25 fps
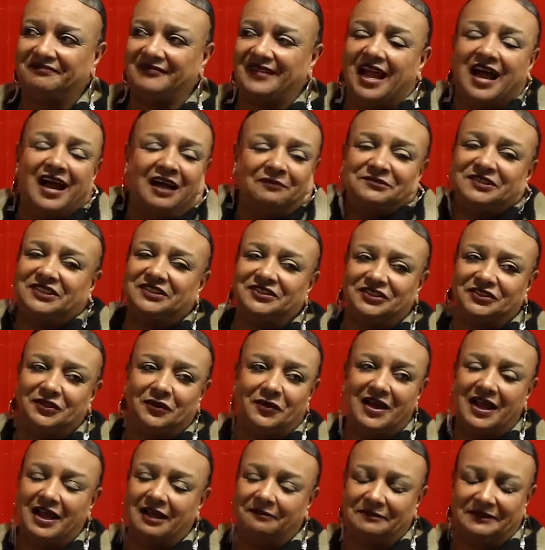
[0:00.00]
I'm just so
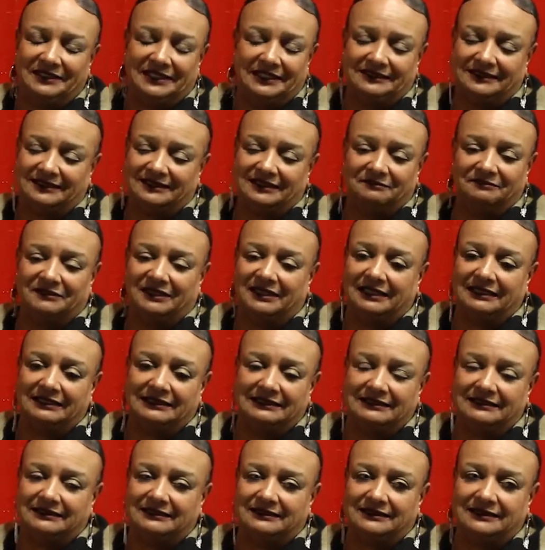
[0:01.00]
happy that
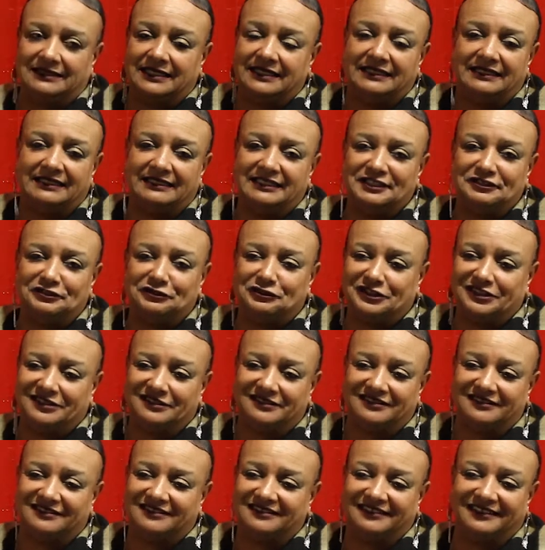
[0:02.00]
somebody's taking interest
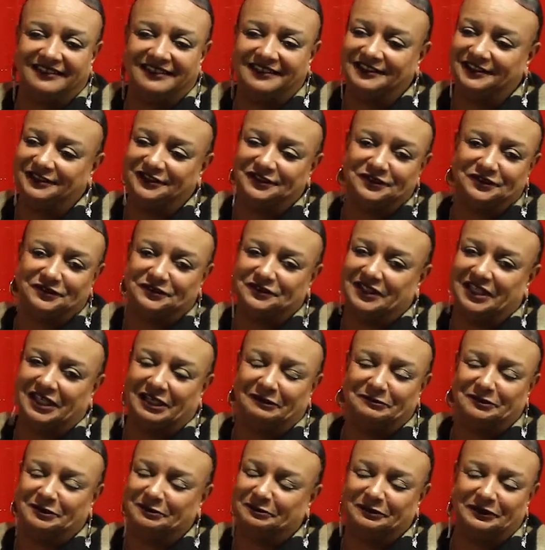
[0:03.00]
in the
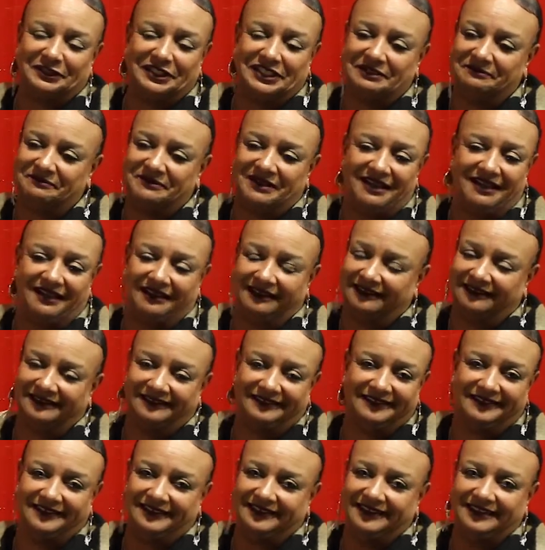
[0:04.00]
Dewdrop to bring it back.
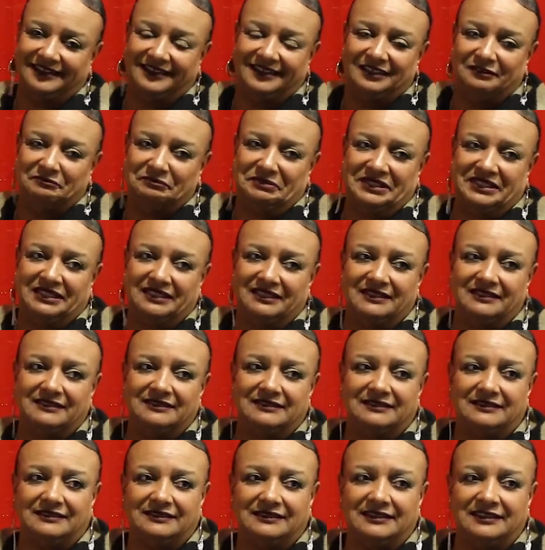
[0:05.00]

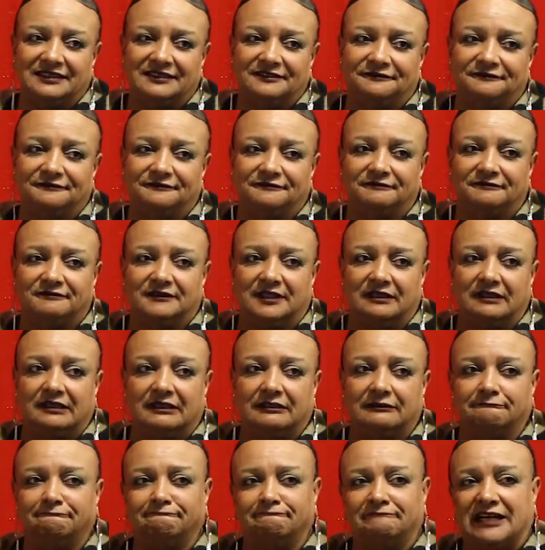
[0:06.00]
Because if
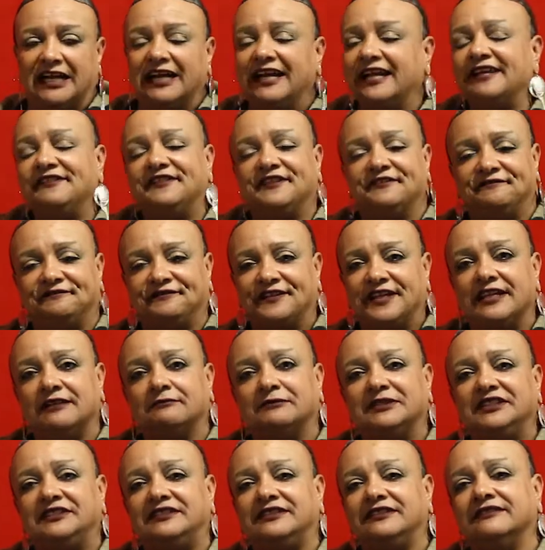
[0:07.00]
I had the
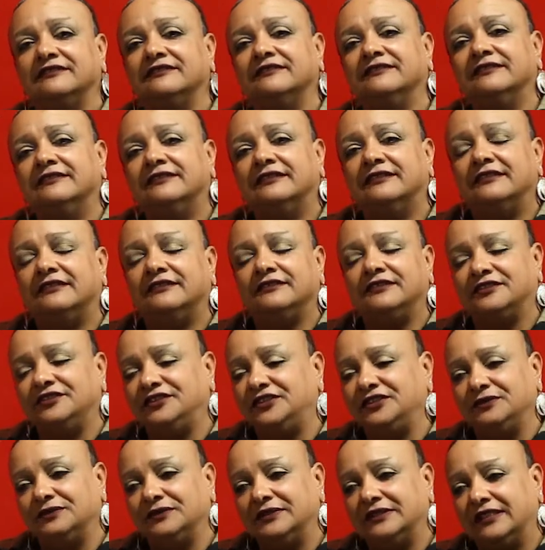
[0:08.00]
family to
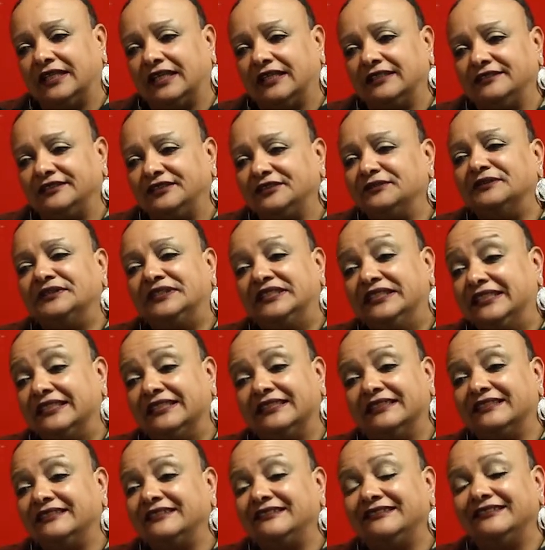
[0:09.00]
do it, I'd do it
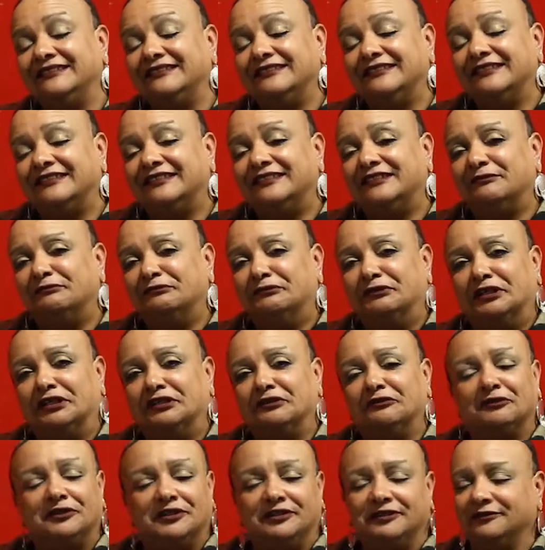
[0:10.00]
again. But
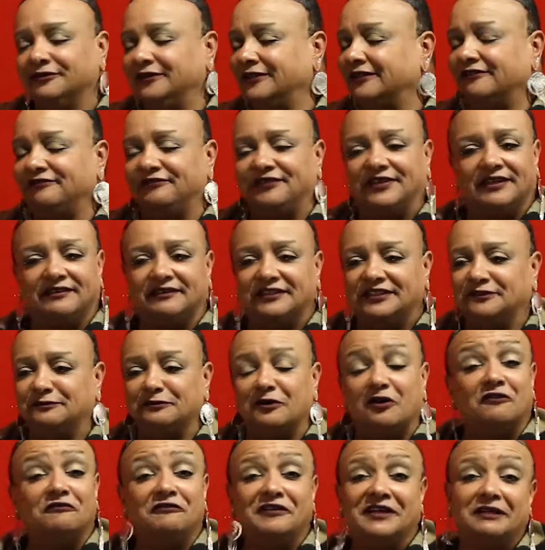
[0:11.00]
we're a very
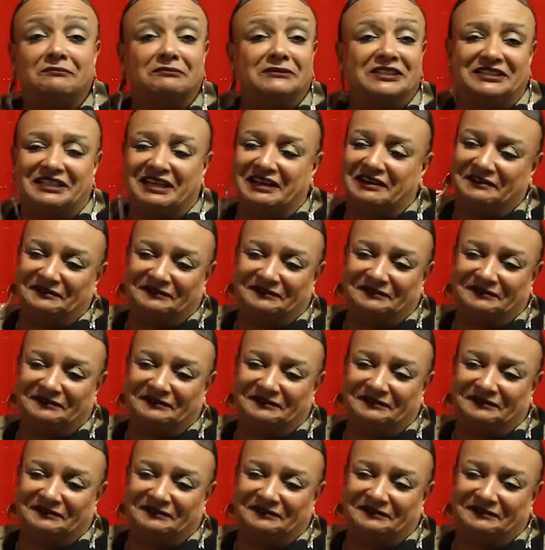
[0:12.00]
small family now.